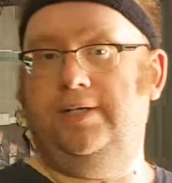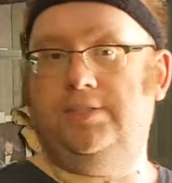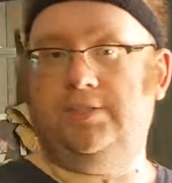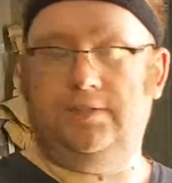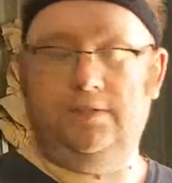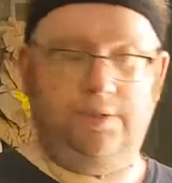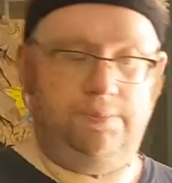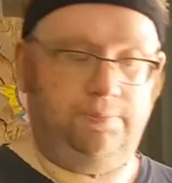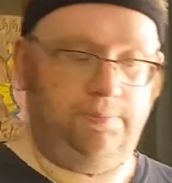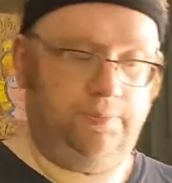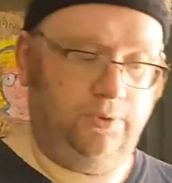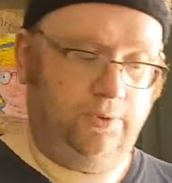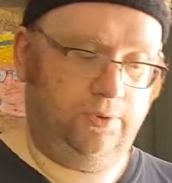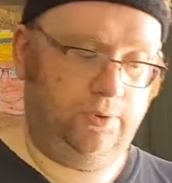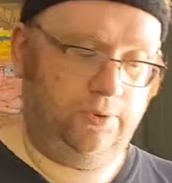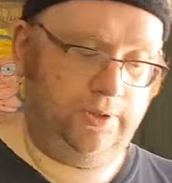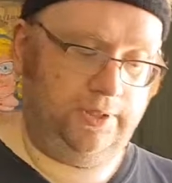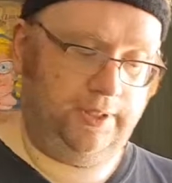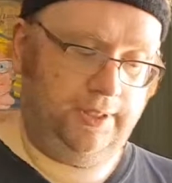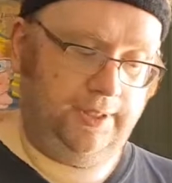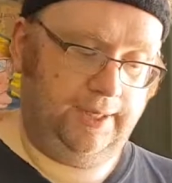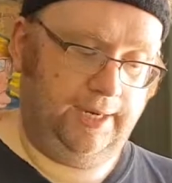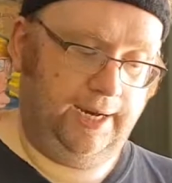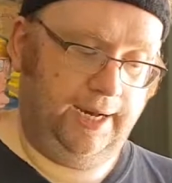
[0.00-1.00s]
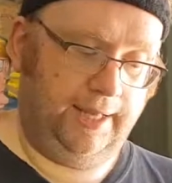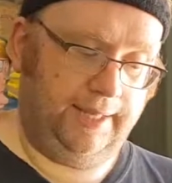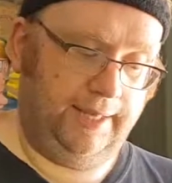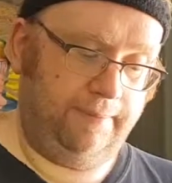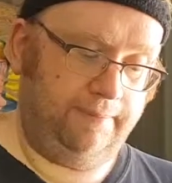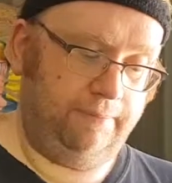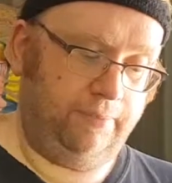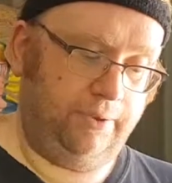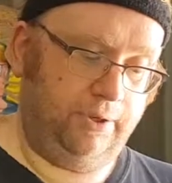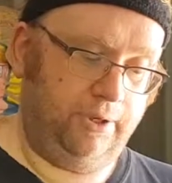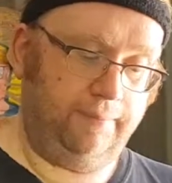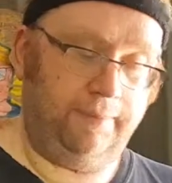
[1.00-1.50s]
on the board and then
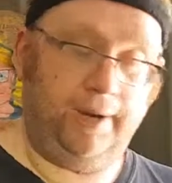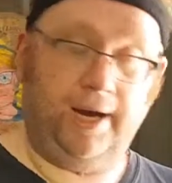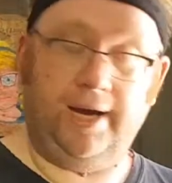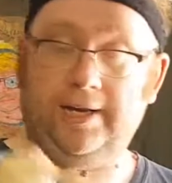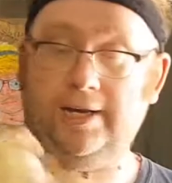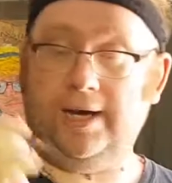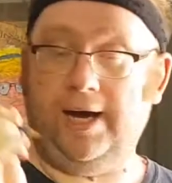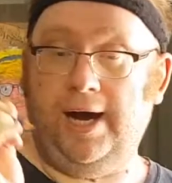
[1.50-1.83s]
put a mark.